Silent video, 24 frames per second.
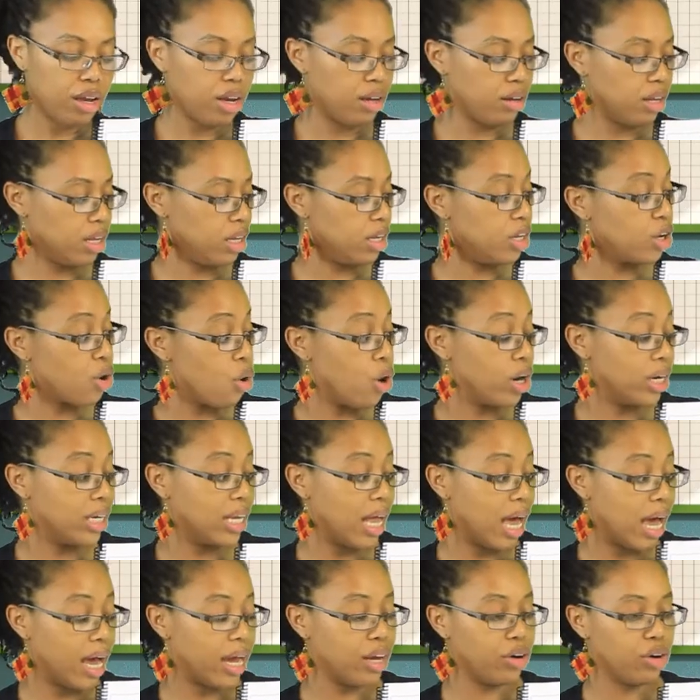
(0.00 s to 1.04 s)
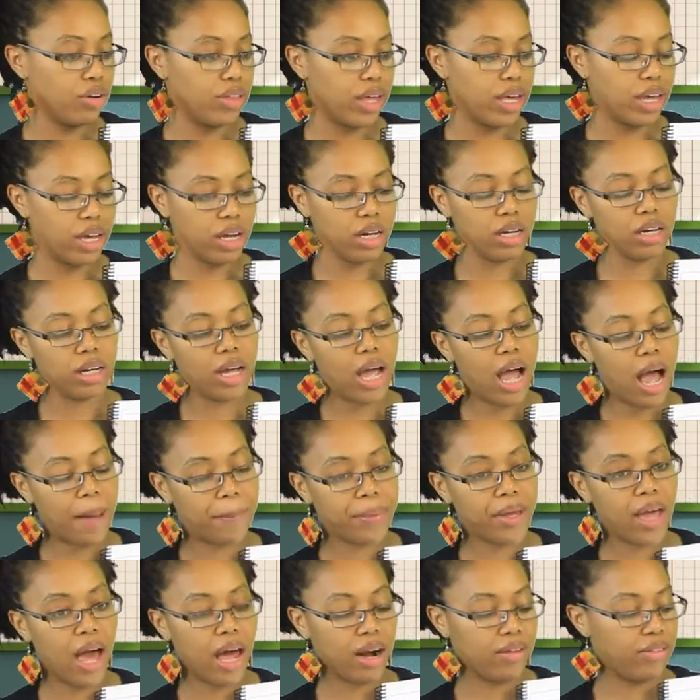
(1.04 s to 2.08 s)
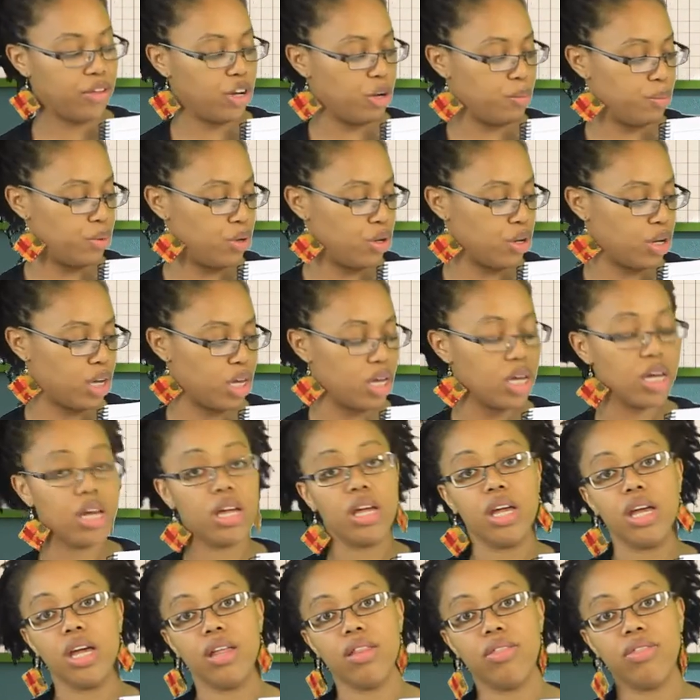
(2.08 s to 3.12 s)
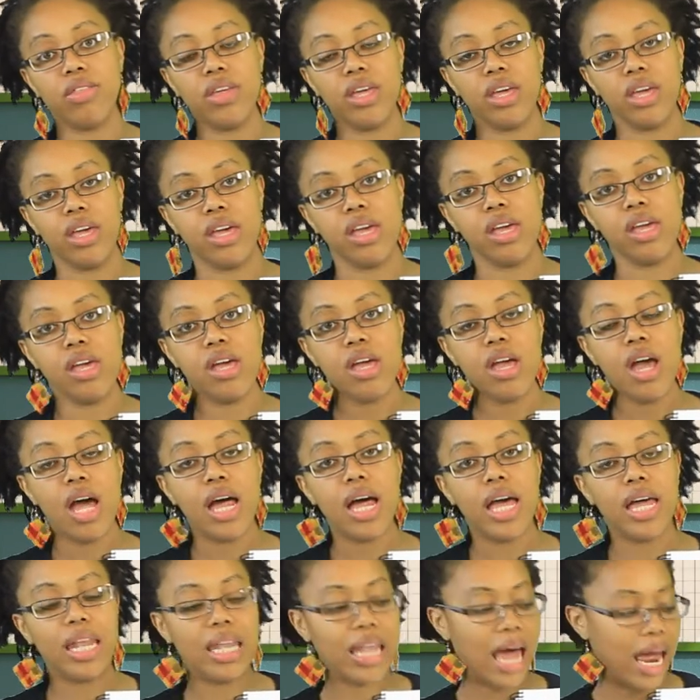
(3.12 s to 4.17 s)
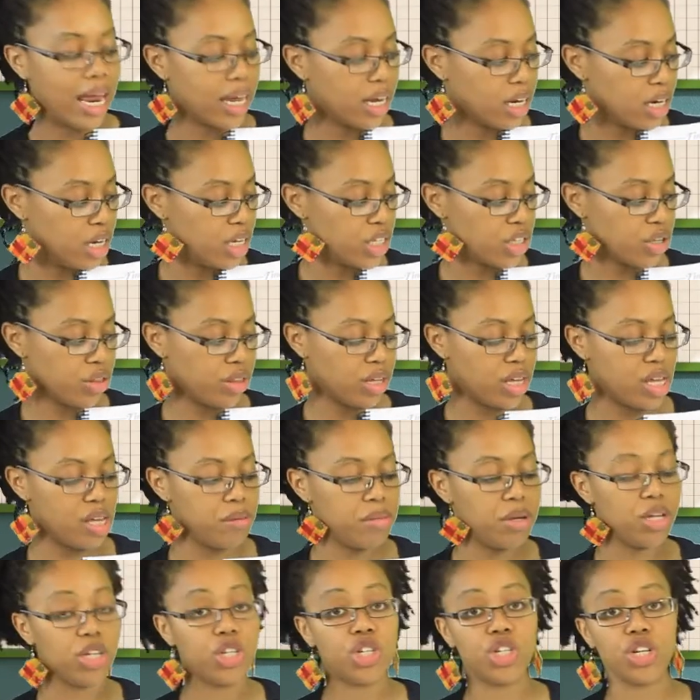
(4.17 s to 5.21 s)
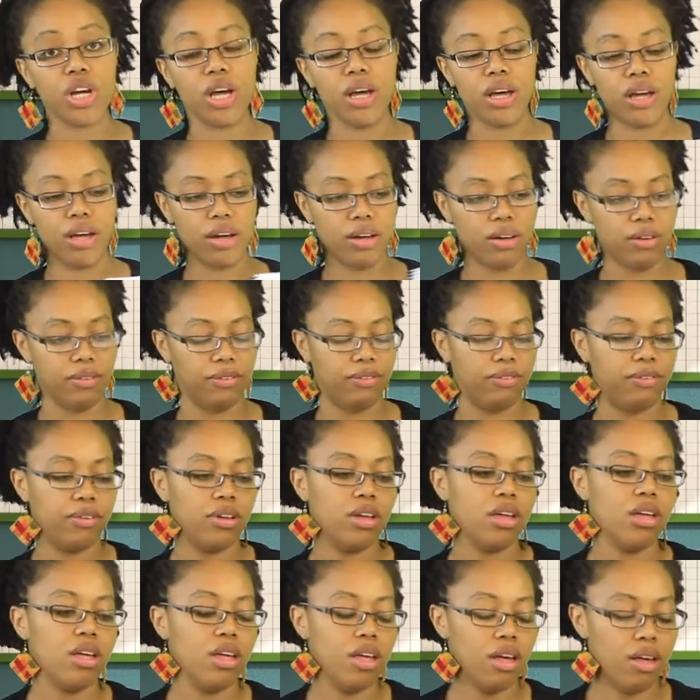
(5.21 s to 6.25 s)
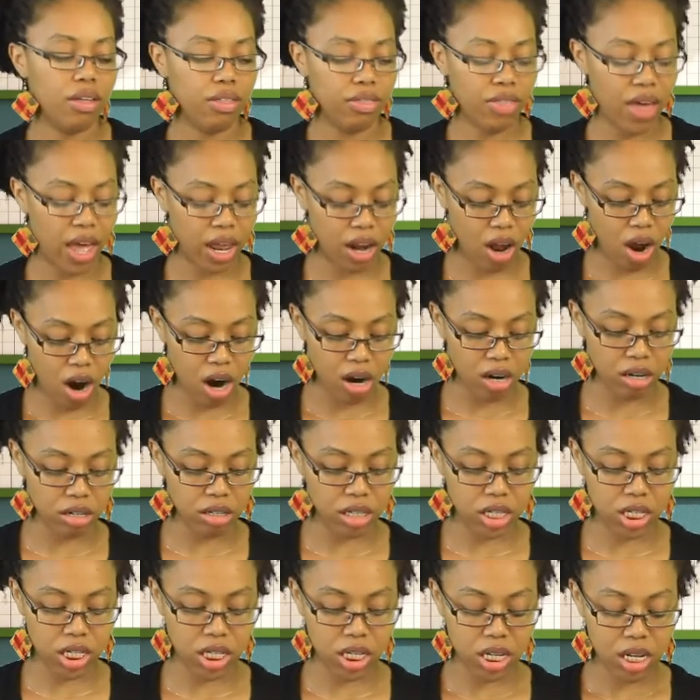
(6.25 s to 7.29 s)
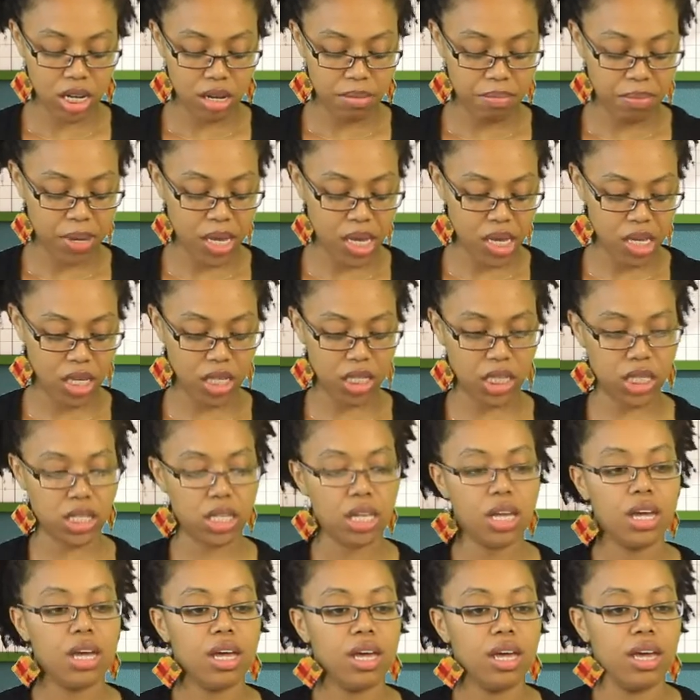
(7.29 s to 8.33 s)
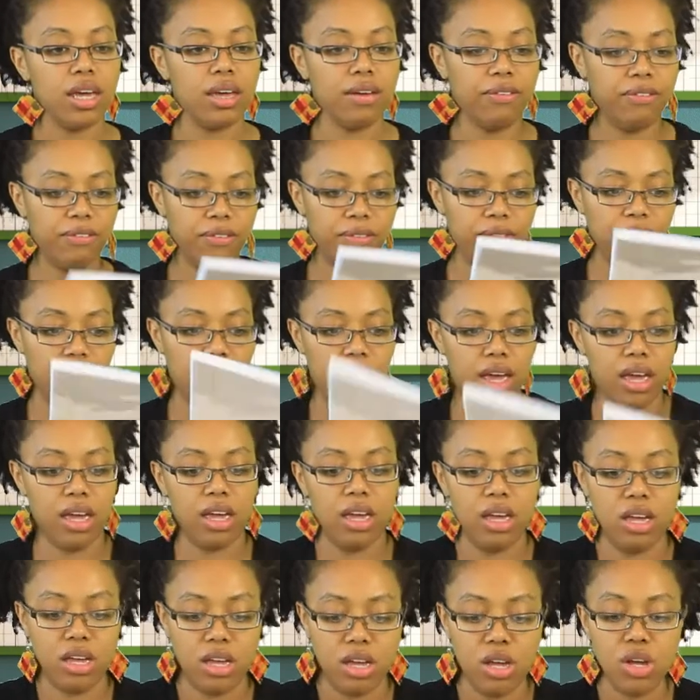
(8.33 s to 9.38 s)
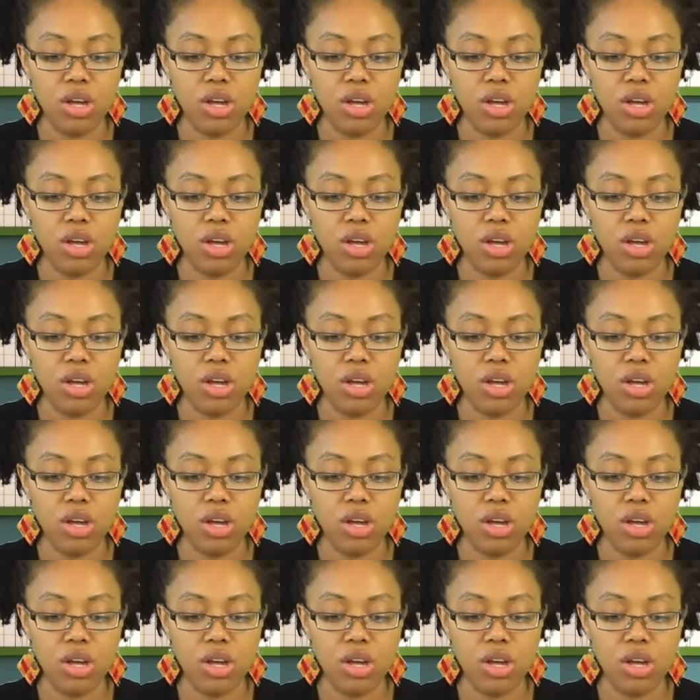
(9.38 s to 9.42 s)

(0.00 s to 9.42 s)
look online, or they can copy out of their book the likeness or the image of that art piece if they